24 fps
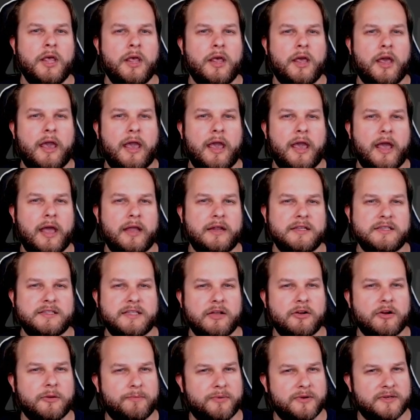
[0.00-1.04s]
and he's
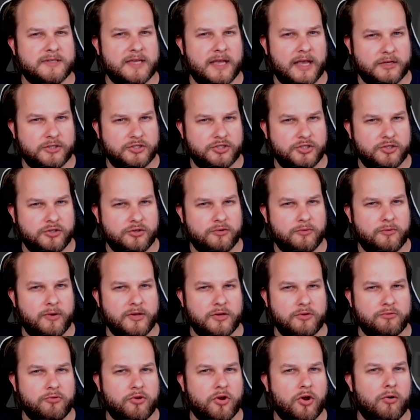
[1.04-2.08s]
there to protect you, and
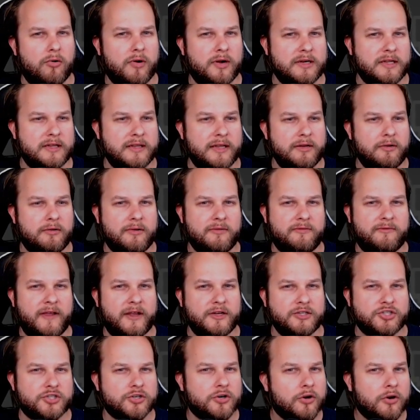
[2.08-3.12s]
you go on a little
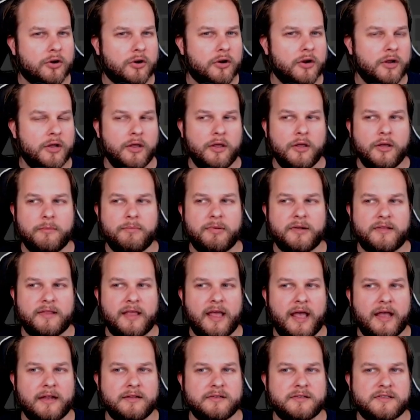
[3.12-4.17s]
adventure. But
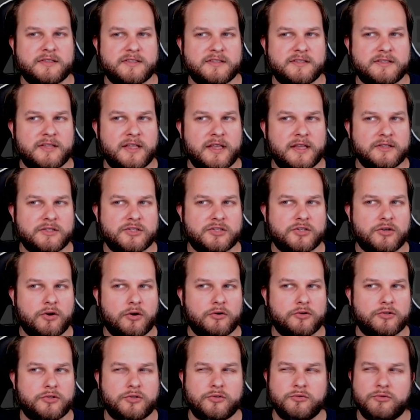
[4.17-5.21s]
then things
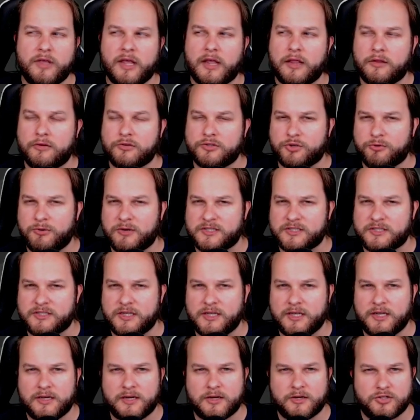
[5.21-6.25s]
start to get a little
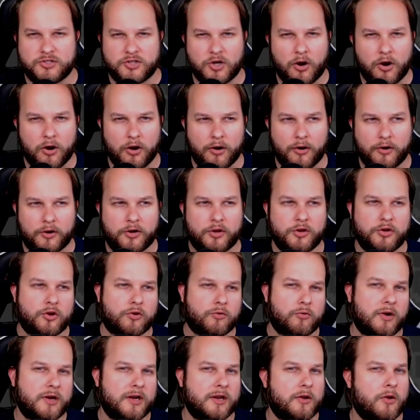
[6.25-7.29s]
twisted and dark, and you're
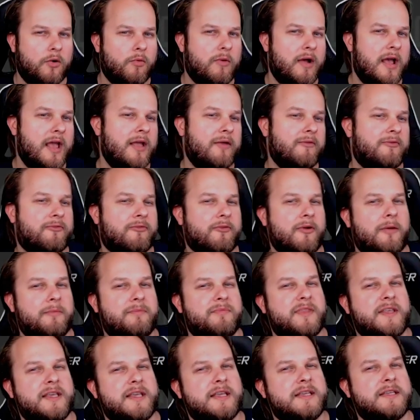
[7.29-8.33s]
running away from
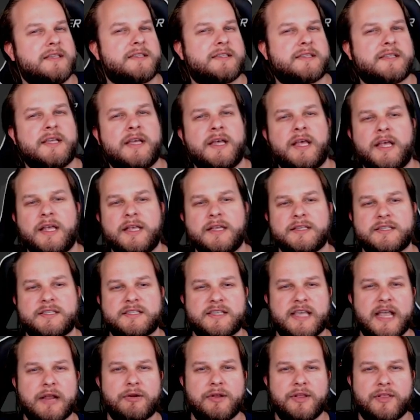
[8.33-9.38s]
these
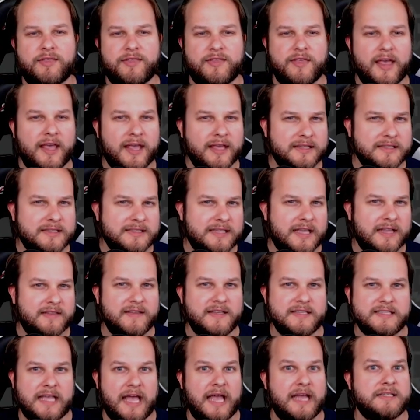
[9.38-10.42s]
scary things and
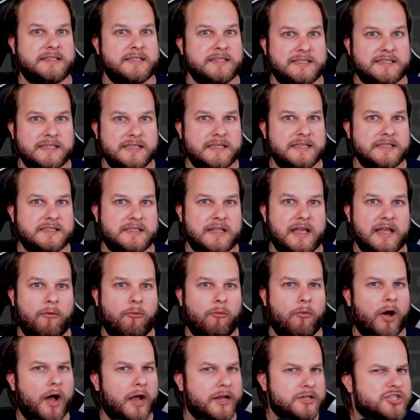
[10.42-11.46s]
these entities that
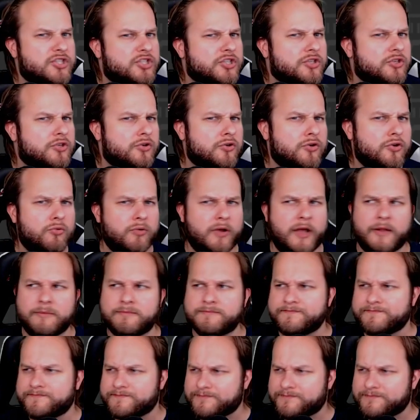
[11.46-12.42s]
want you, and